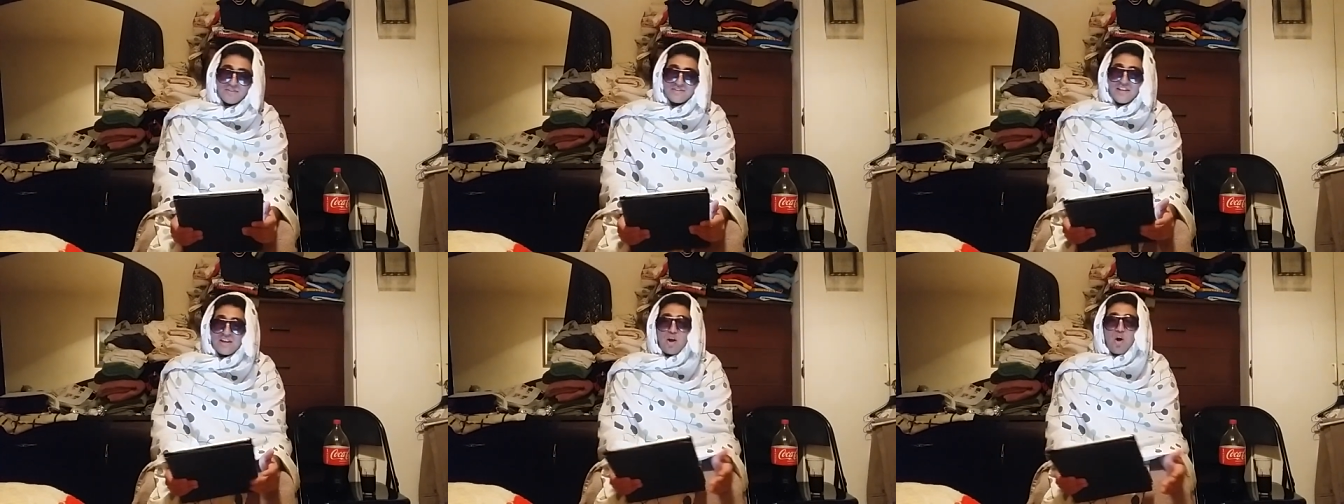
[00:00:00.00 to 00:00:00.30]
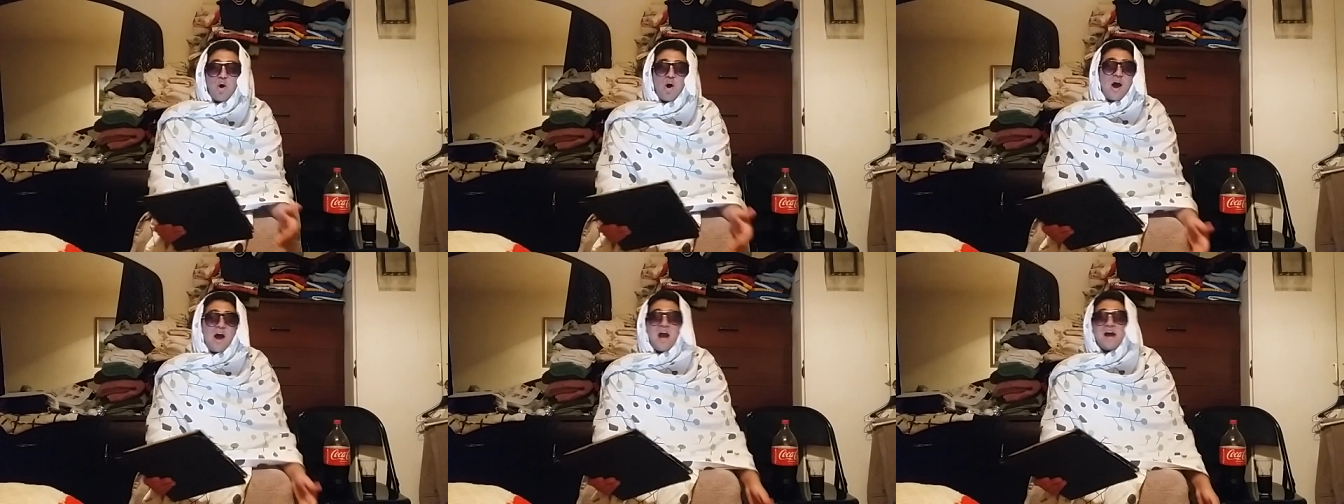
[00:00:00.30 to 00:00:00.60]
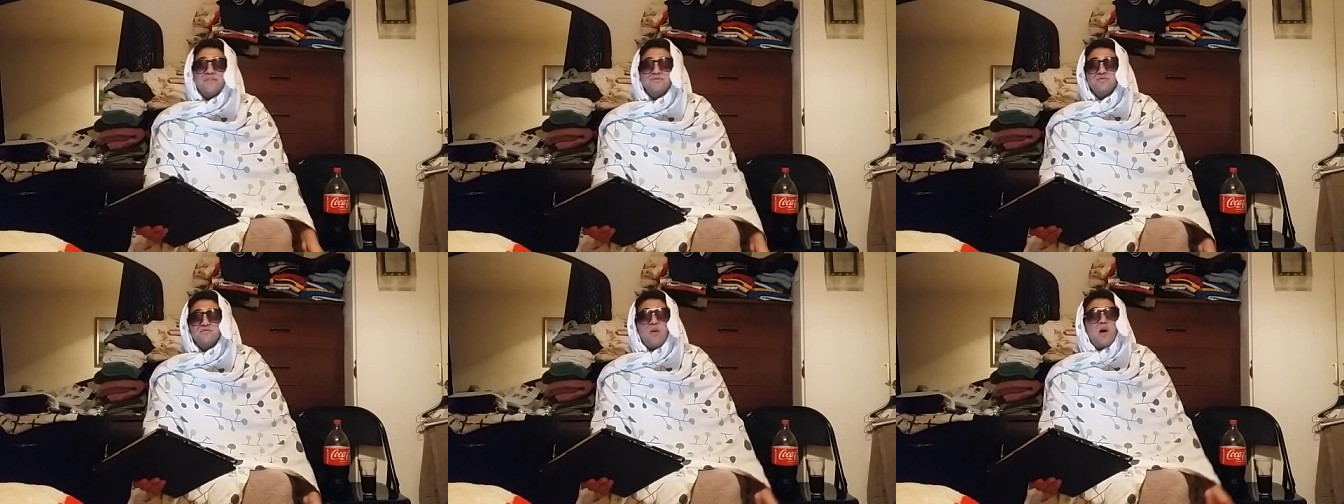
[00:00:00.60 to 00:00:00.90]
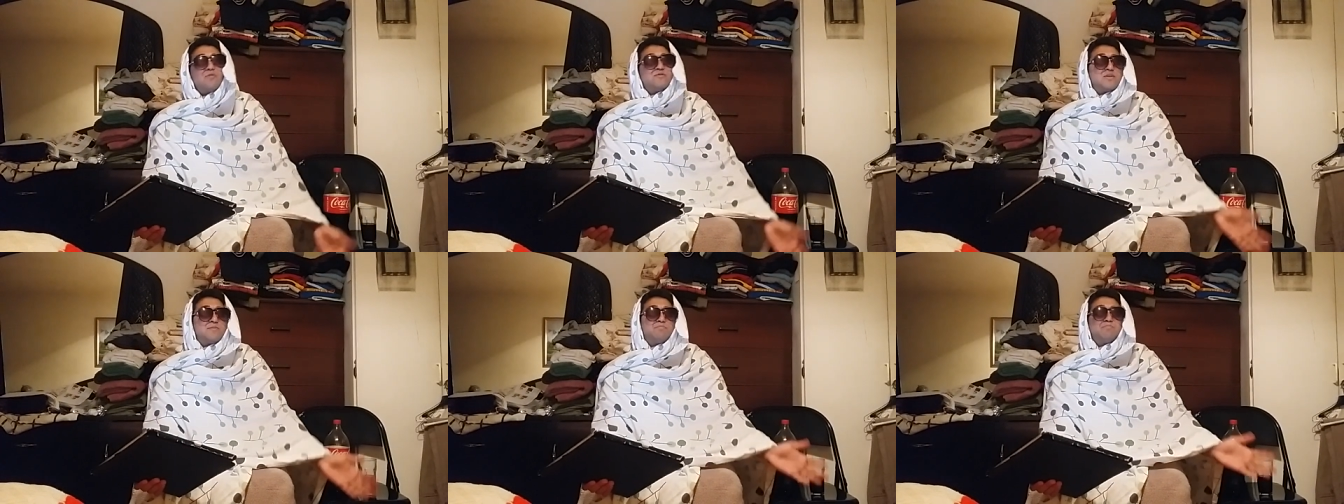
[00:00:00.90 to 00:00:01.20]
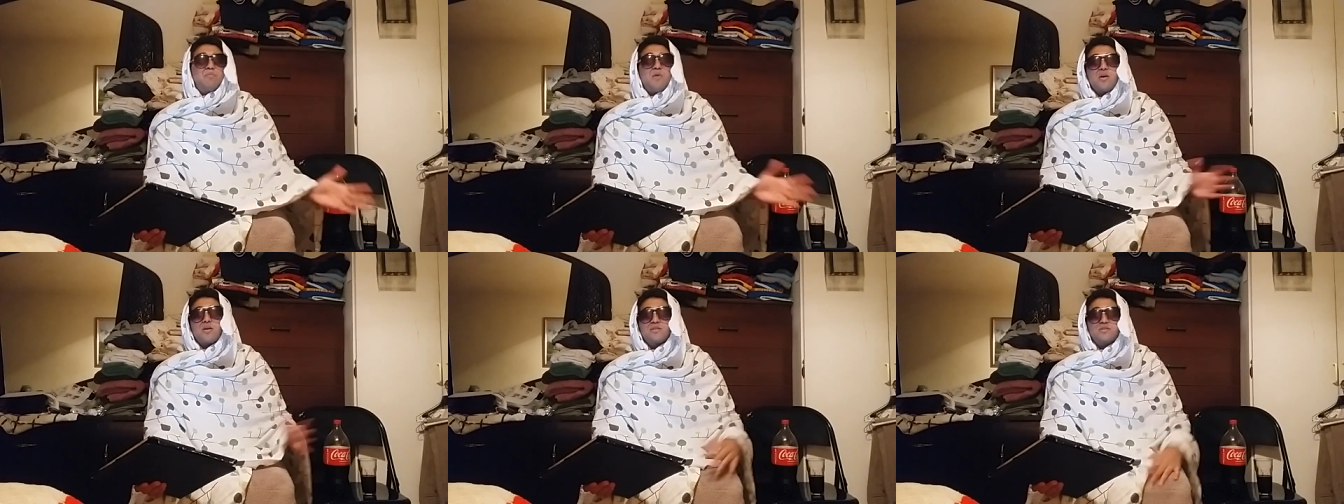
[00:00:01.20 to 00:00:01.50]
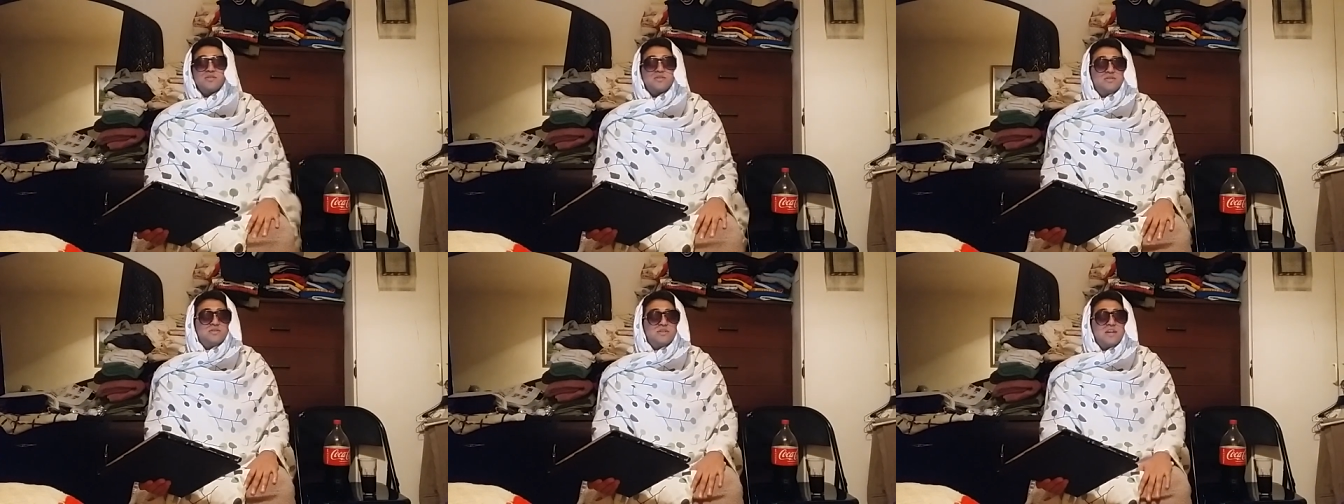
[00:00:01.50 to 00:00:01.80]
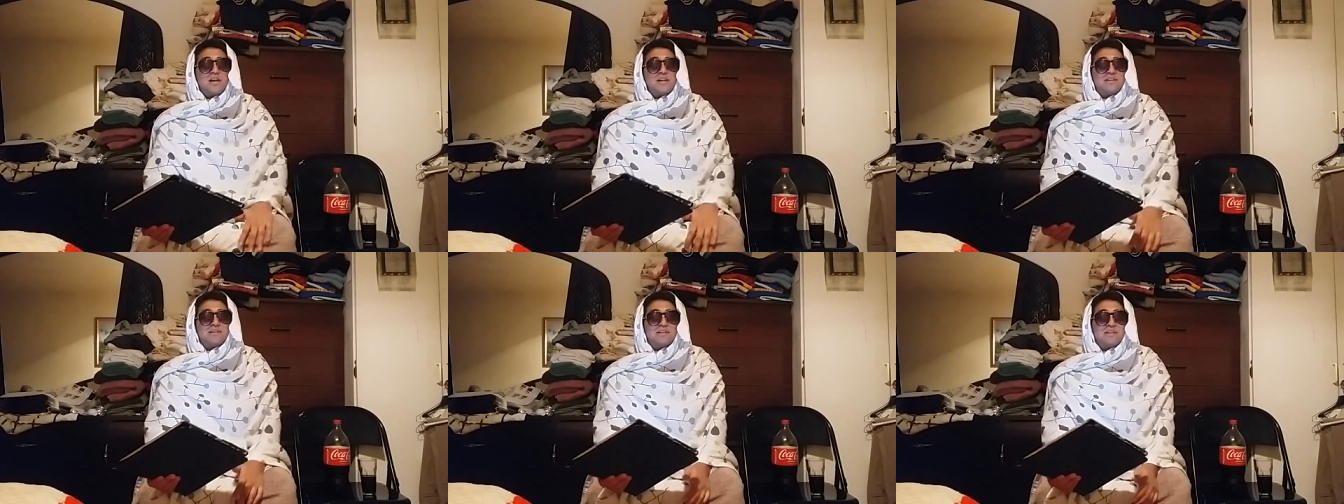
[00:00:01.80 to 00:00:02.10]
It's like, oh, I have all the booked,
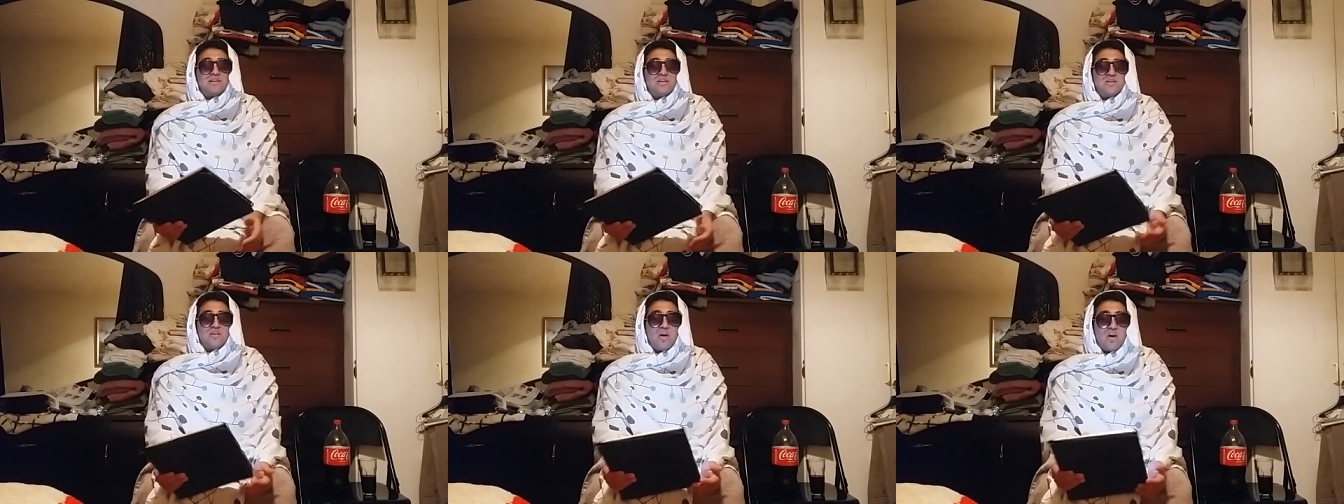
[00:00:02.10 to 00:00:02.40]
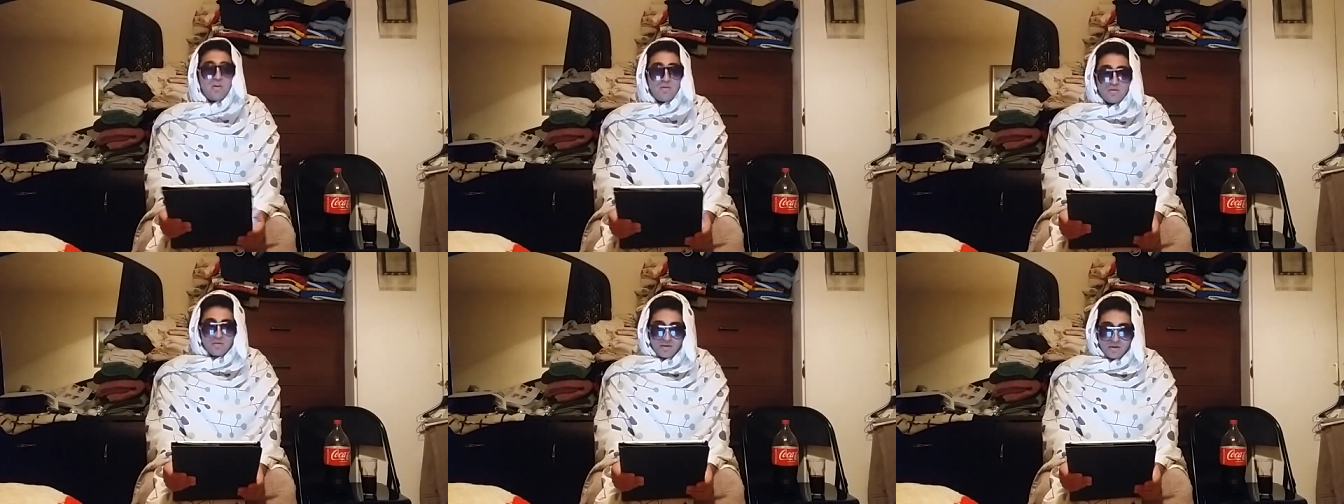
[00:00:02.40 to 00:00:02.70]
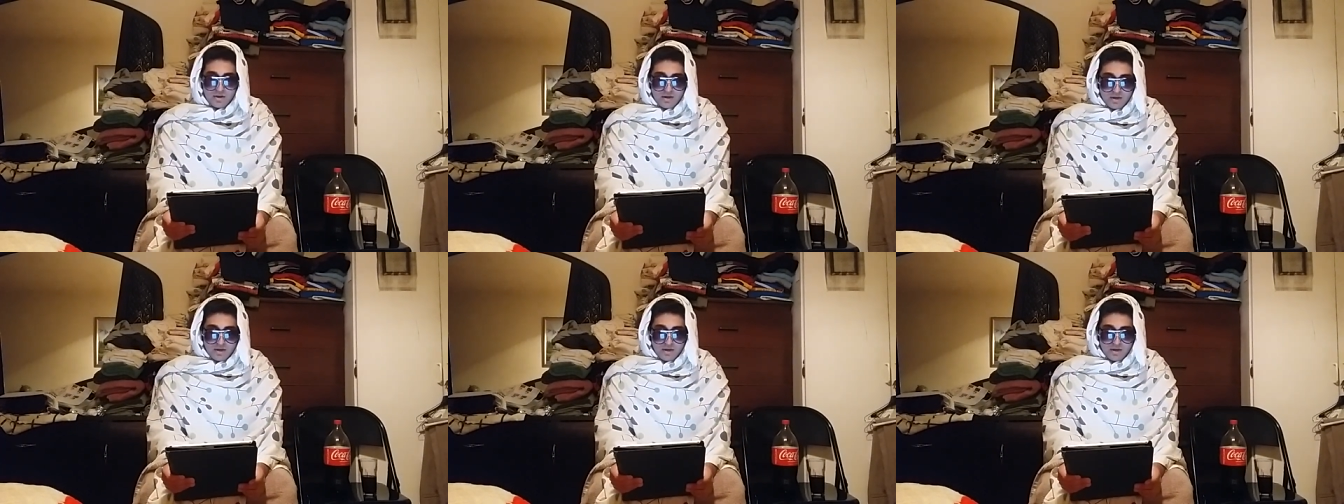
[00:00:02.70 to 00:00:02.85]
you know?